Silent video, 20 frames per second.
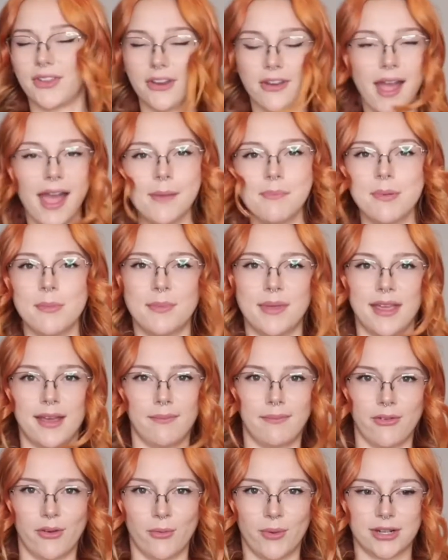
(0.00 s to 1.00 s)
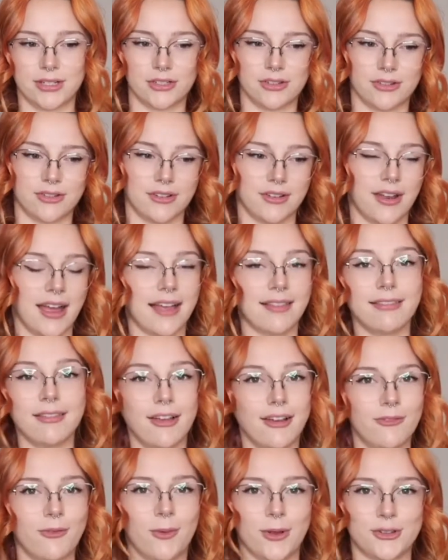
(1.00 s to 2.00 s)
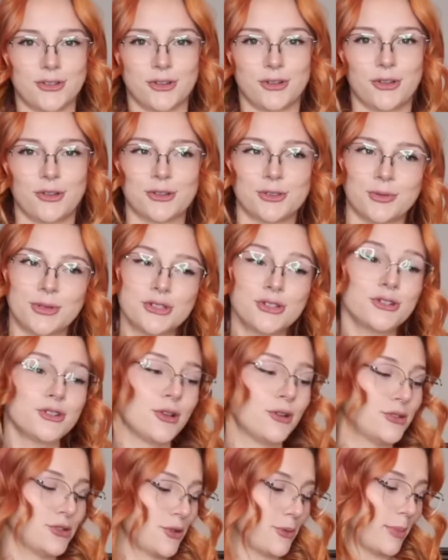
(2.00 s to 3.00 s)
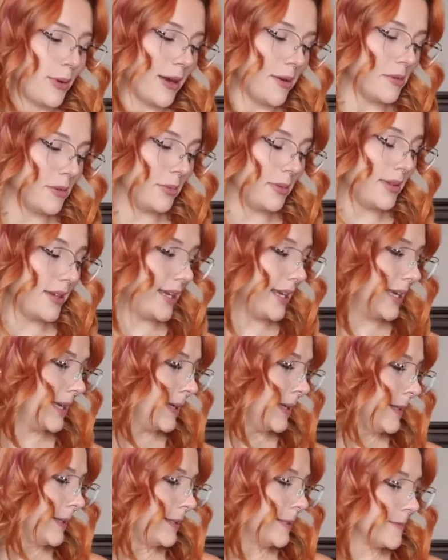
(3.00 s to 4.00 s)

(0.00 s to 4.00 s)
they're hyping me up for winter. I love winter clothes. Winter clothes are probably